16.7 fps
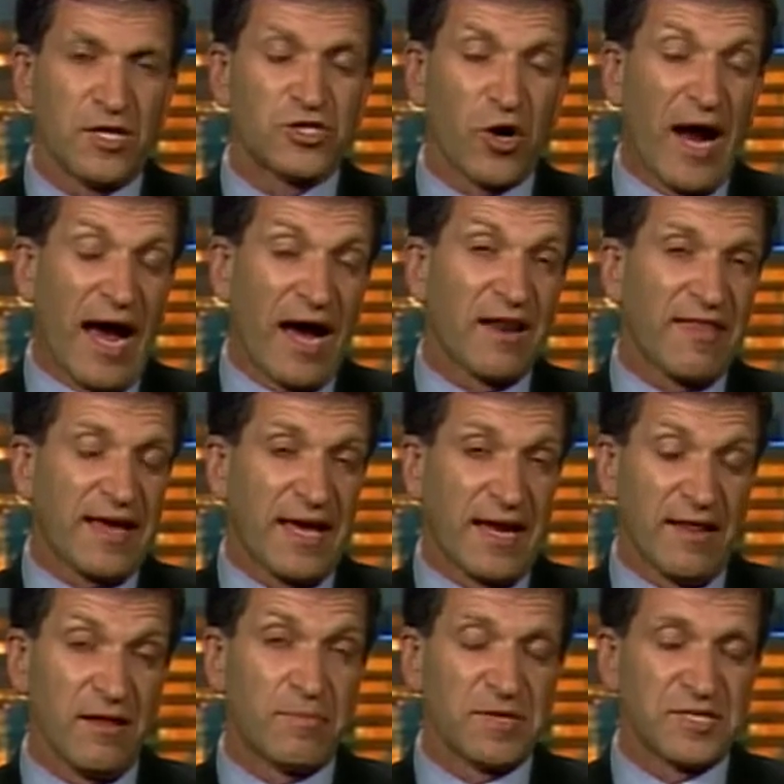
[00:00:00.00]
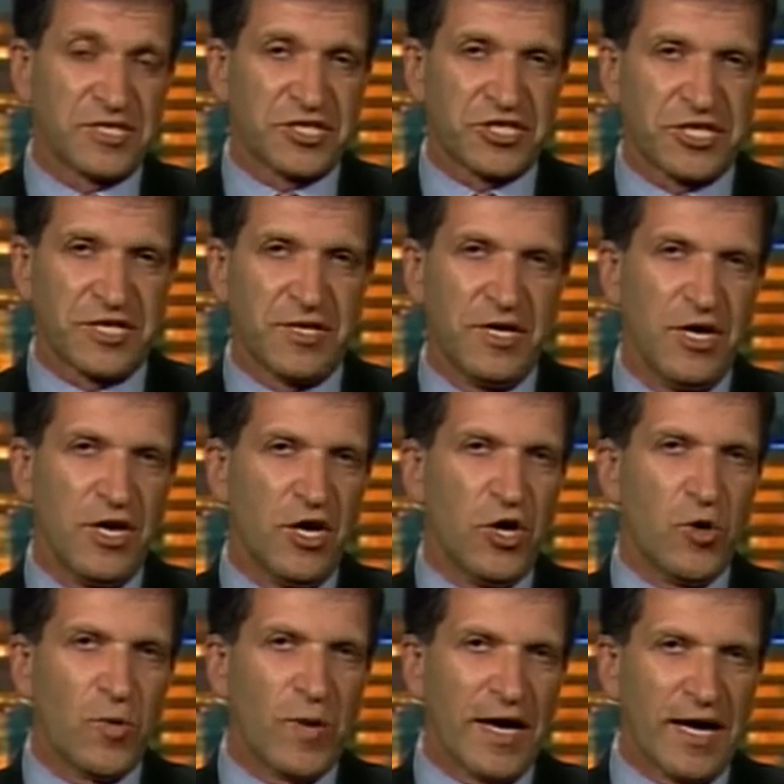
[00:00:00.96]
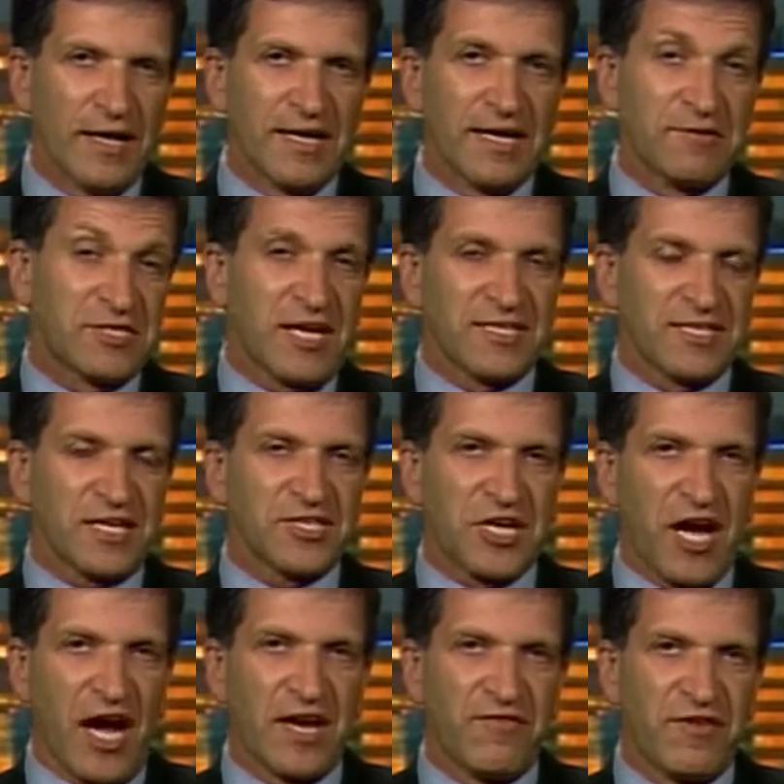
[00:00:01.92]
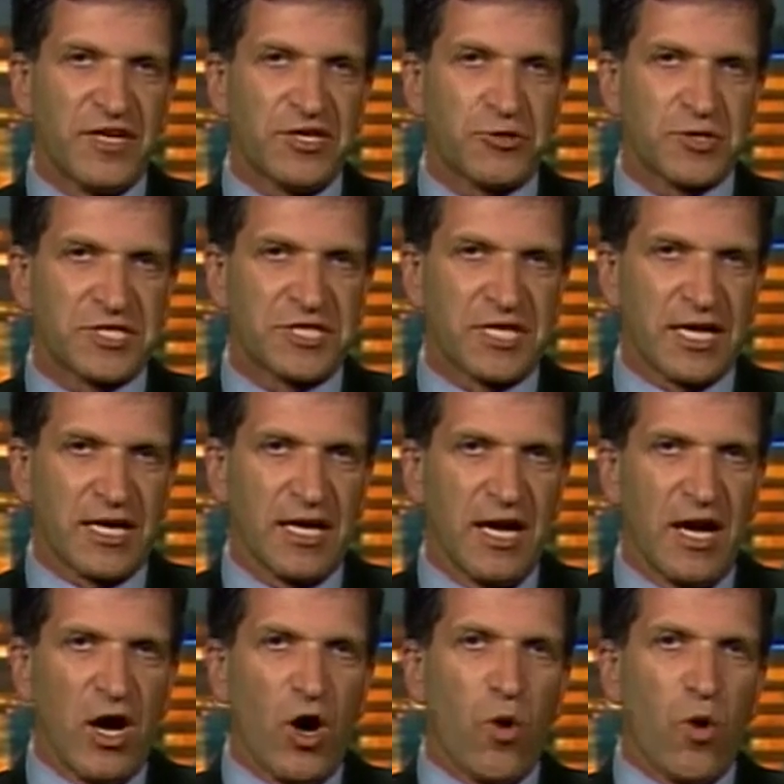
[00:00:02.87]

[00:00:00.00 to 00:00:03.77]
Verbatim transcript: So how did they get in the position? Yeah. Well, it was, it's actually kind of interesting.